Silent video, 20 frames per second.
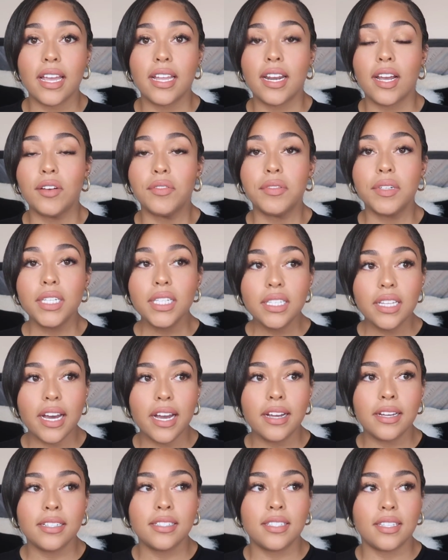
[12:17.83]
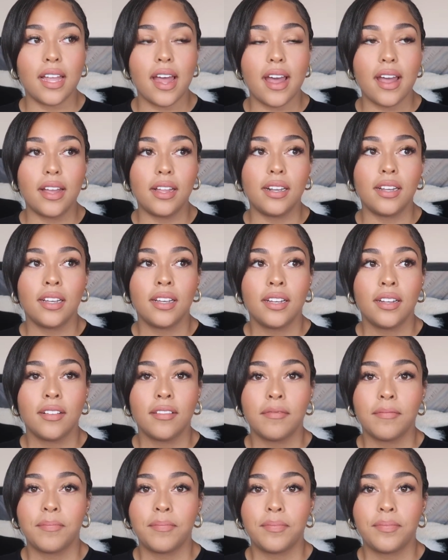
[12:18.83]
And I realized that
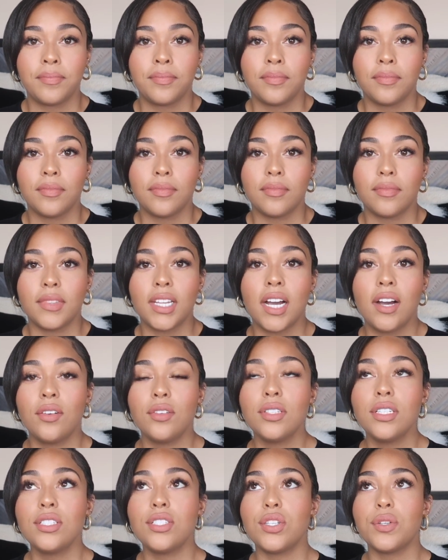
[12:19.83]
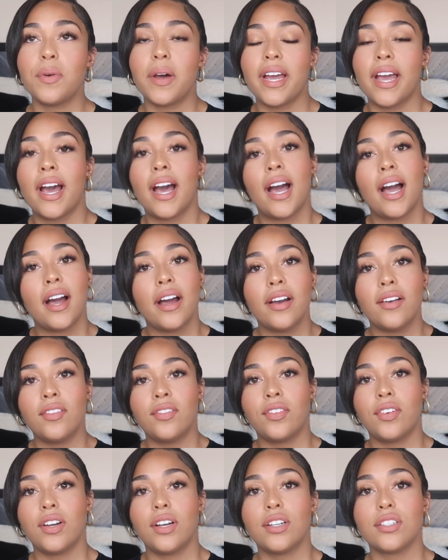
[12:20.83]
not only do I
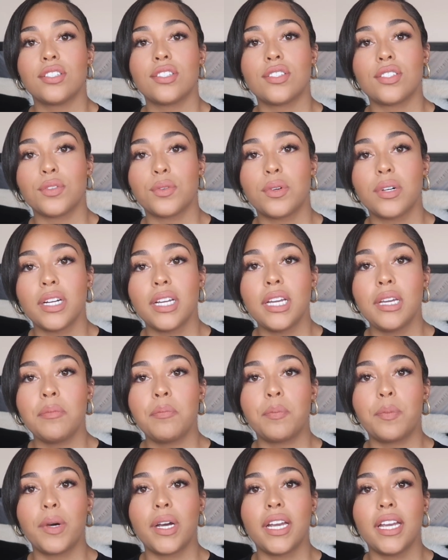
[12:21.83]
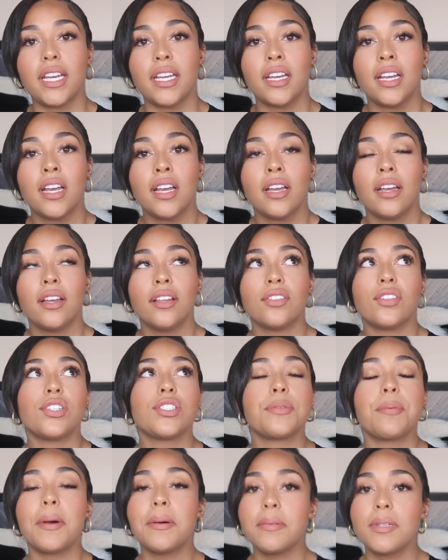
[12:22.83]
have a story, but
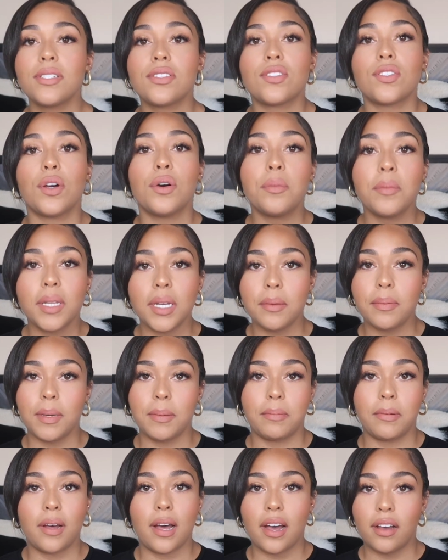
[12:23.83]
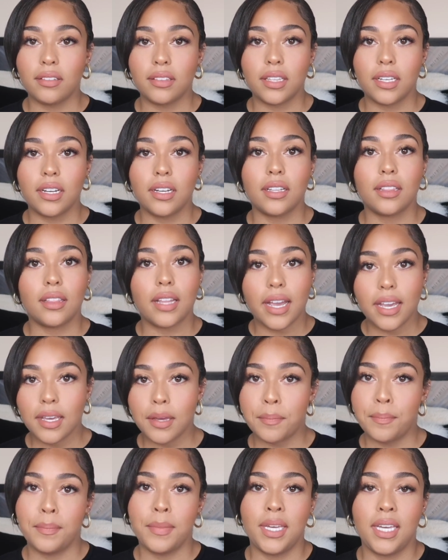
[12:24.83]
there's probably so many people out there
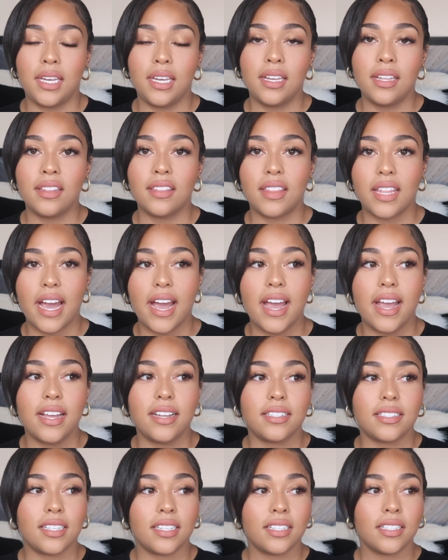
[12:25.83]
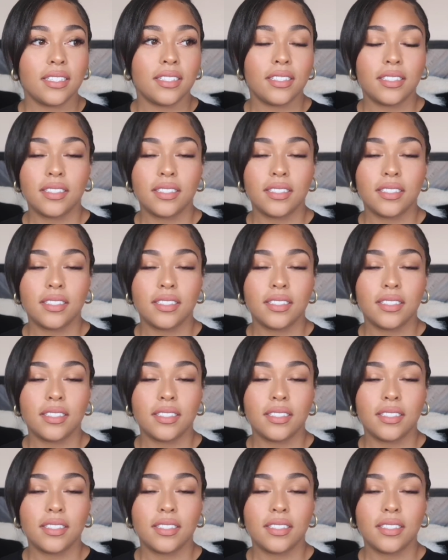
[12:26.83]
like me that